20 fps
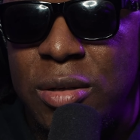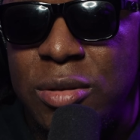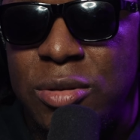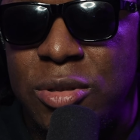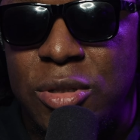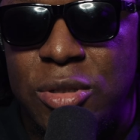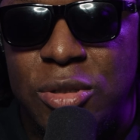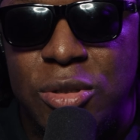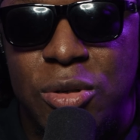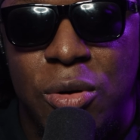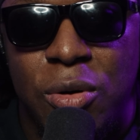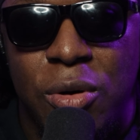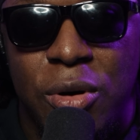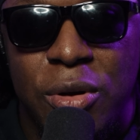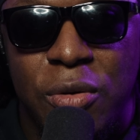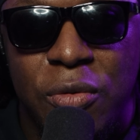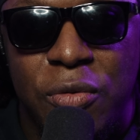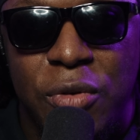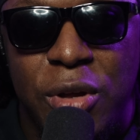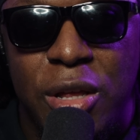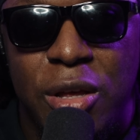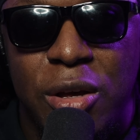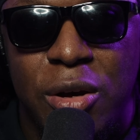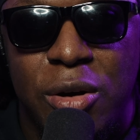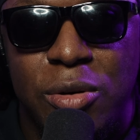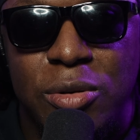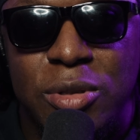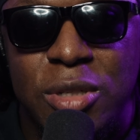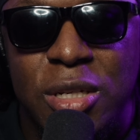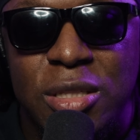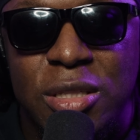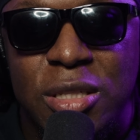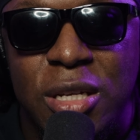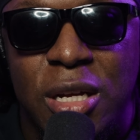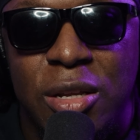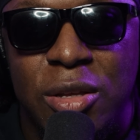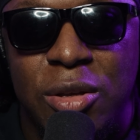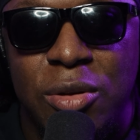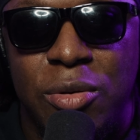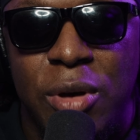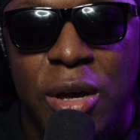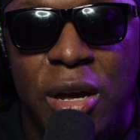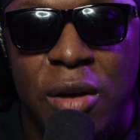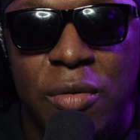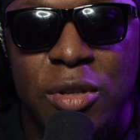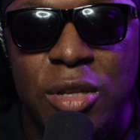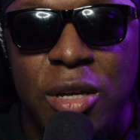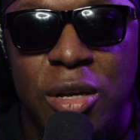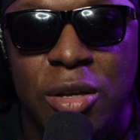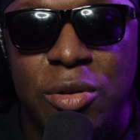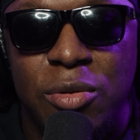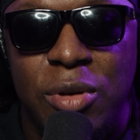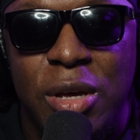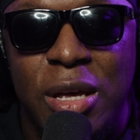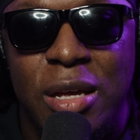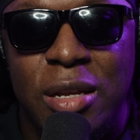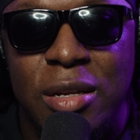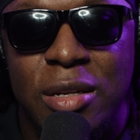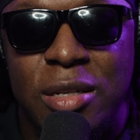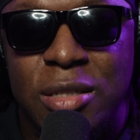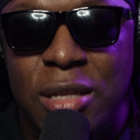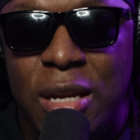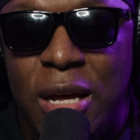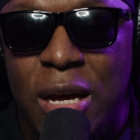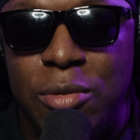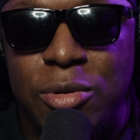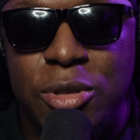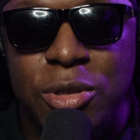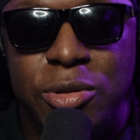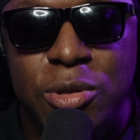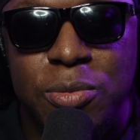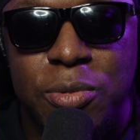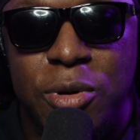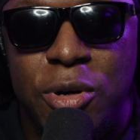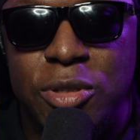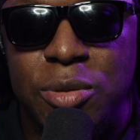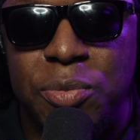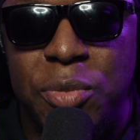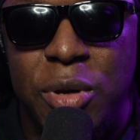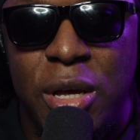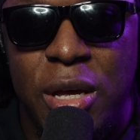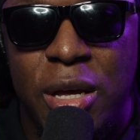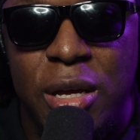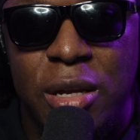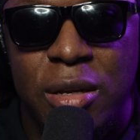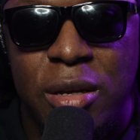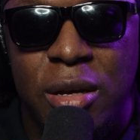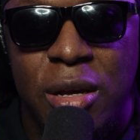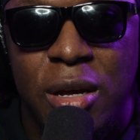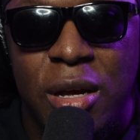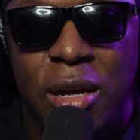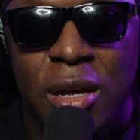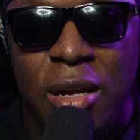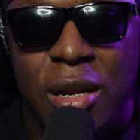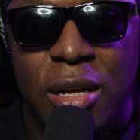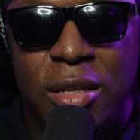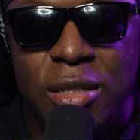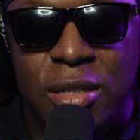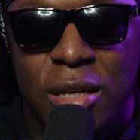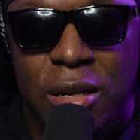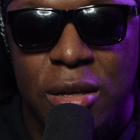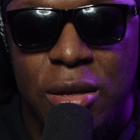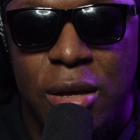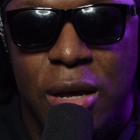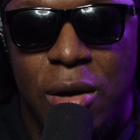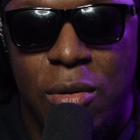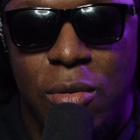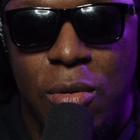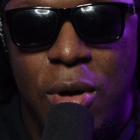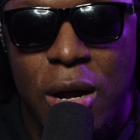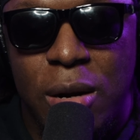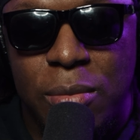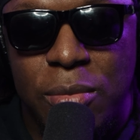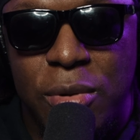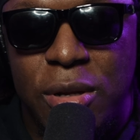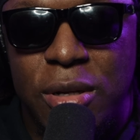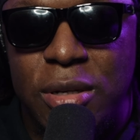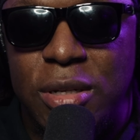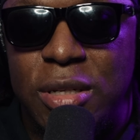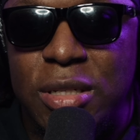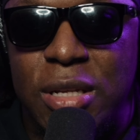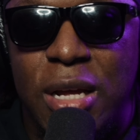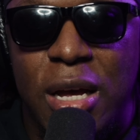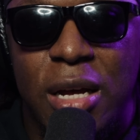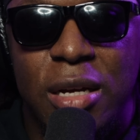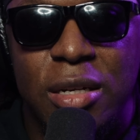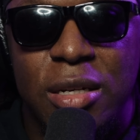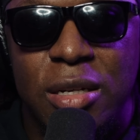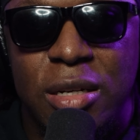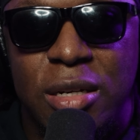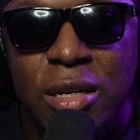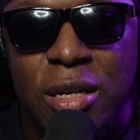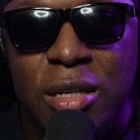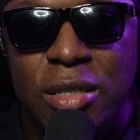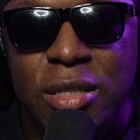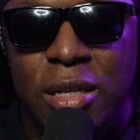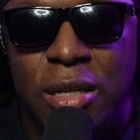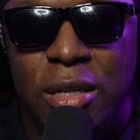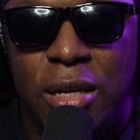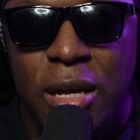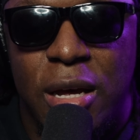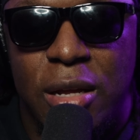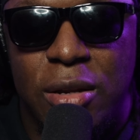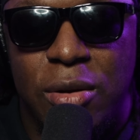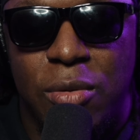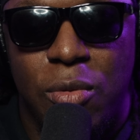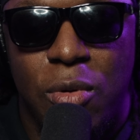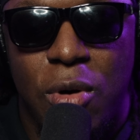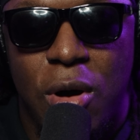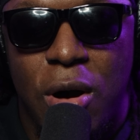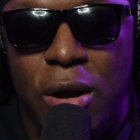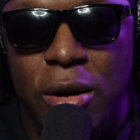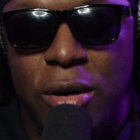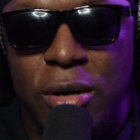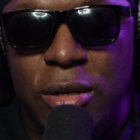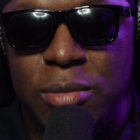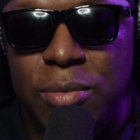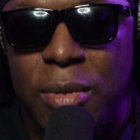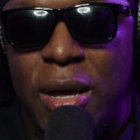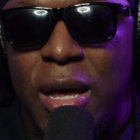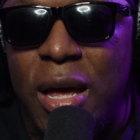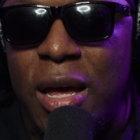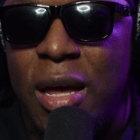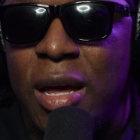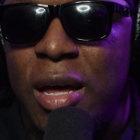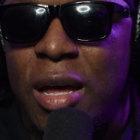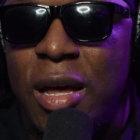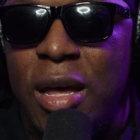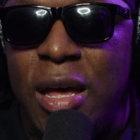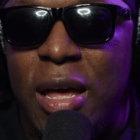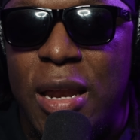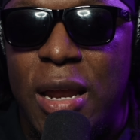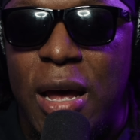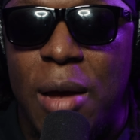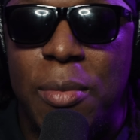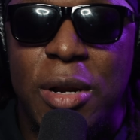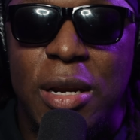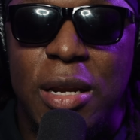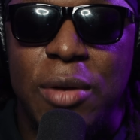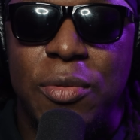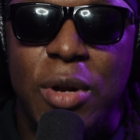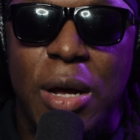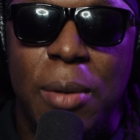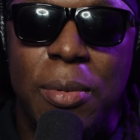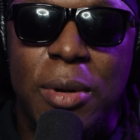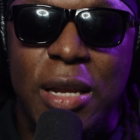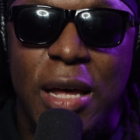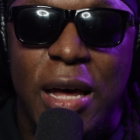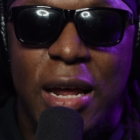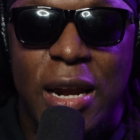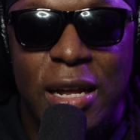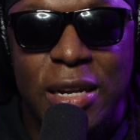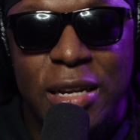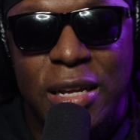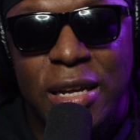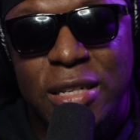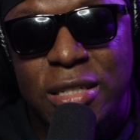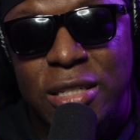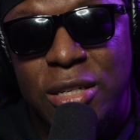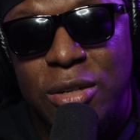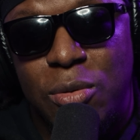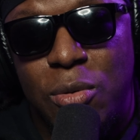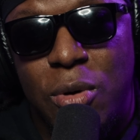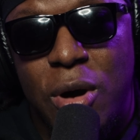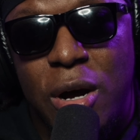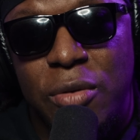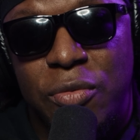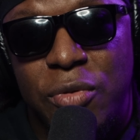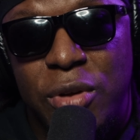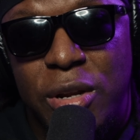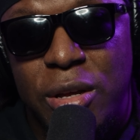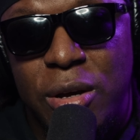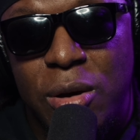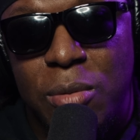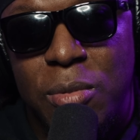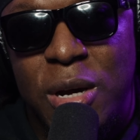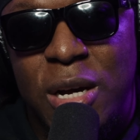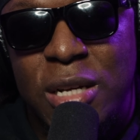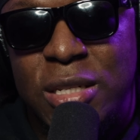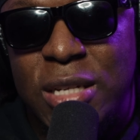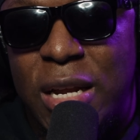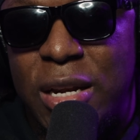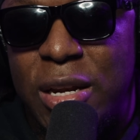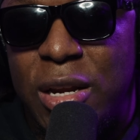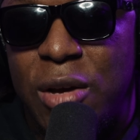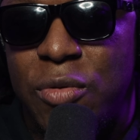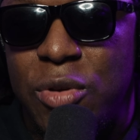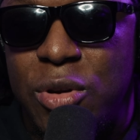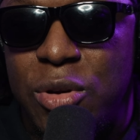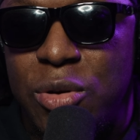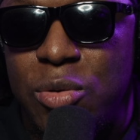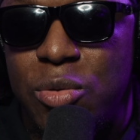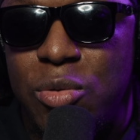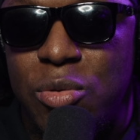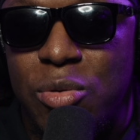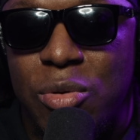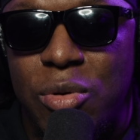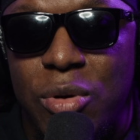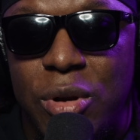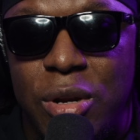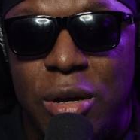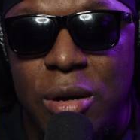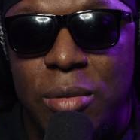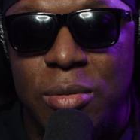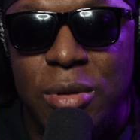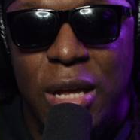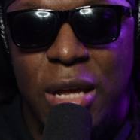tutorial videos that's telling you everything you eating is not what you're supposed to be eating. They telling you how watermelon is not good. They telling you how the water is bad. And I'm glad I did see the water video, because I never knew growing up